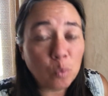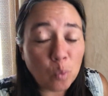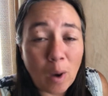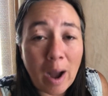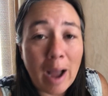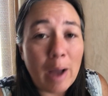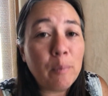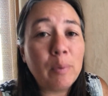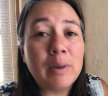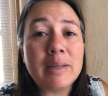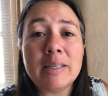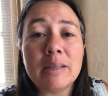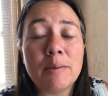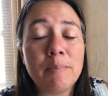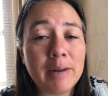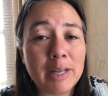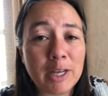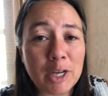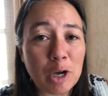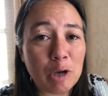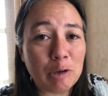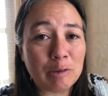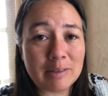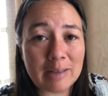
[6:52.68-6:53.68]
Why would somebody
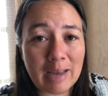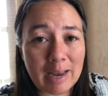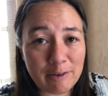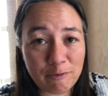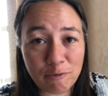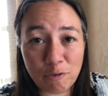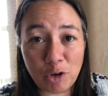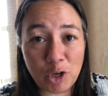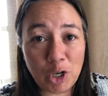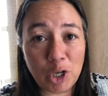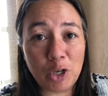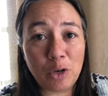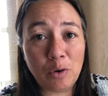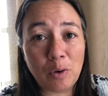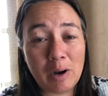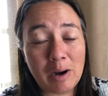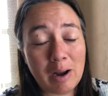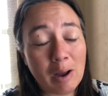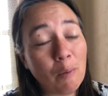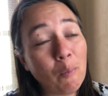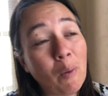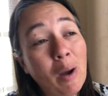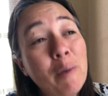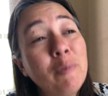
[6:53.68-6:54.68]
cosign for you?
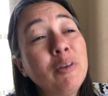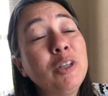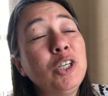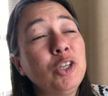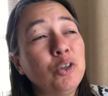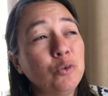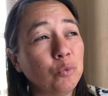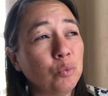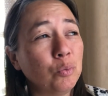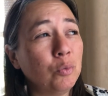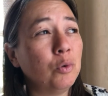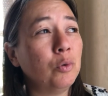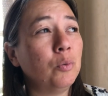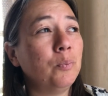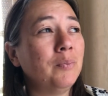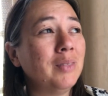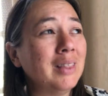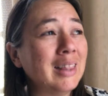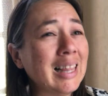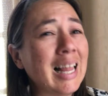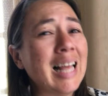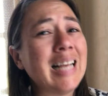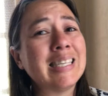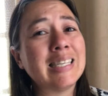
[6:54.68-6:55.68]
Why would you
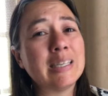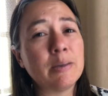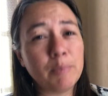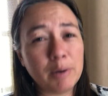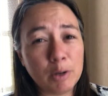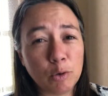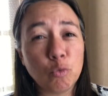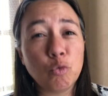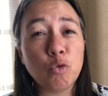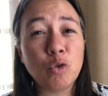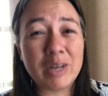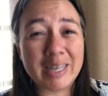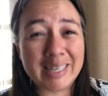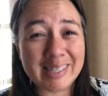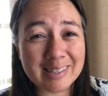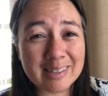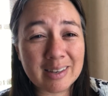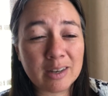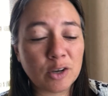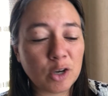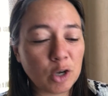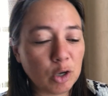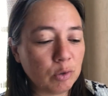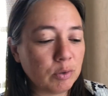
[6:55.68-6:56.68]
let somebody
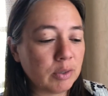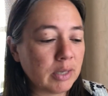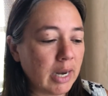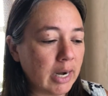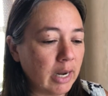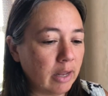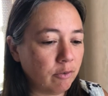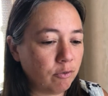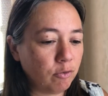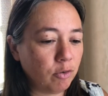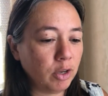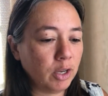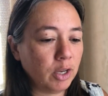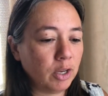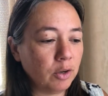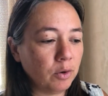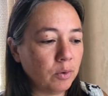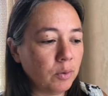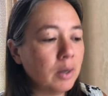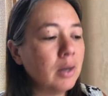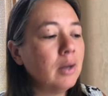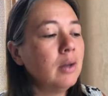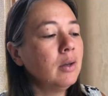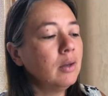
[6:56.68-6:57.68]
risk cosigning for
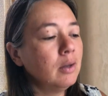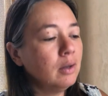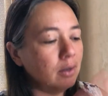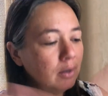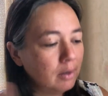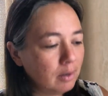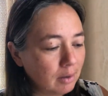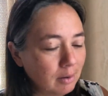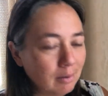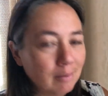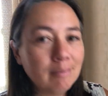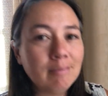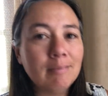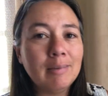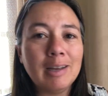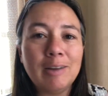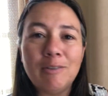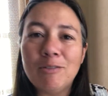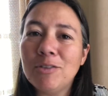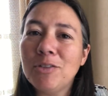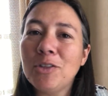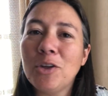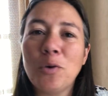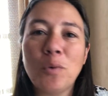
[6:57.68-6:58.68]
you,
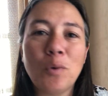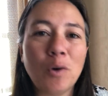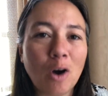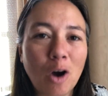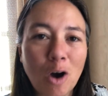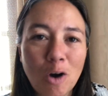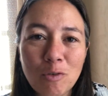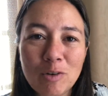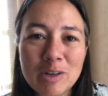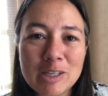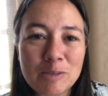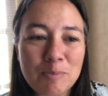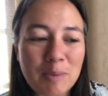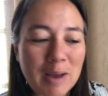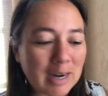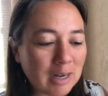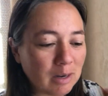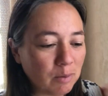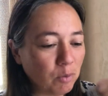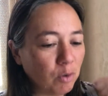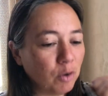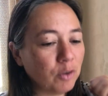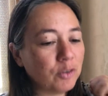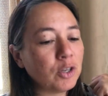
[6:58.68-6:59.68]
even though we're all
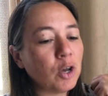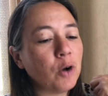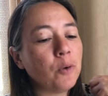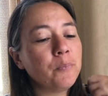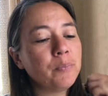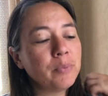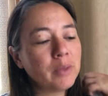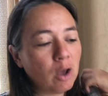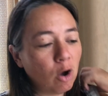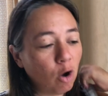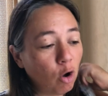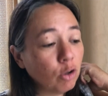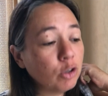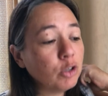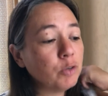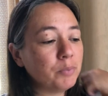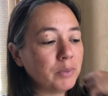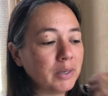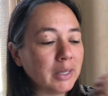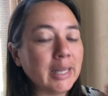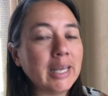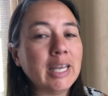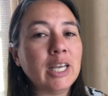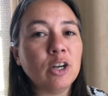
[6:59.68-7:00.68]
respectable? So
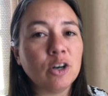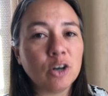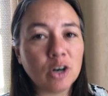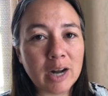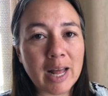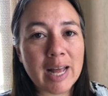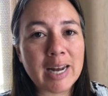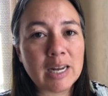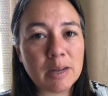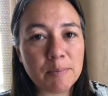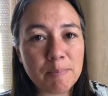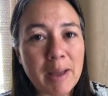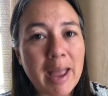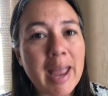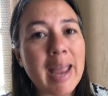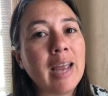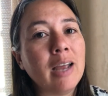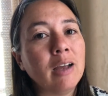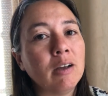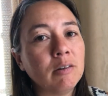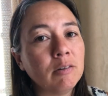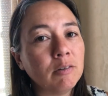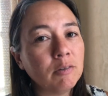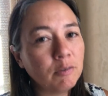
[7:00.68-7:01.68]
ultimately, you're gonna end up
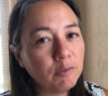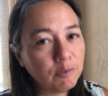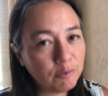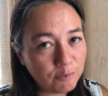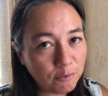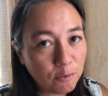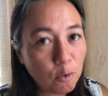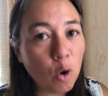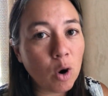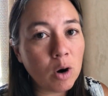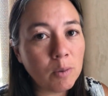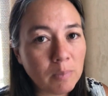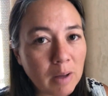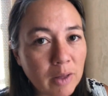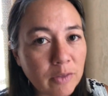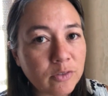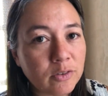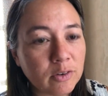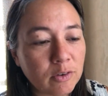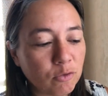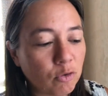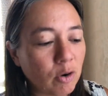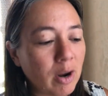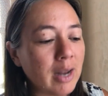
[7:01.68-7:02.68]
paying 4
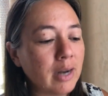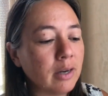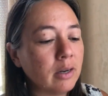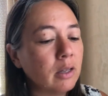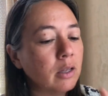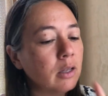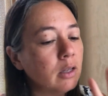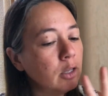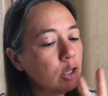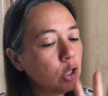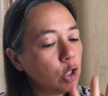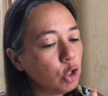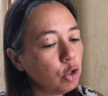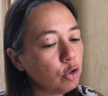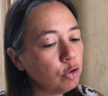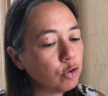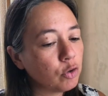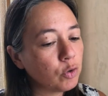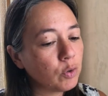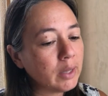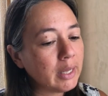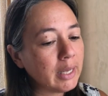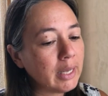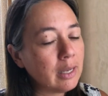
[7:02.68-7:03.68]
months of rent,
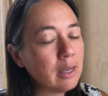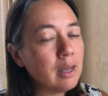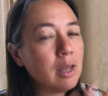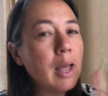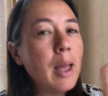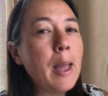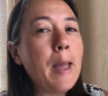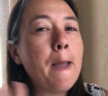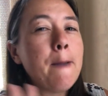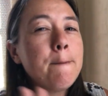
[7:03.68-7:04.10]
usually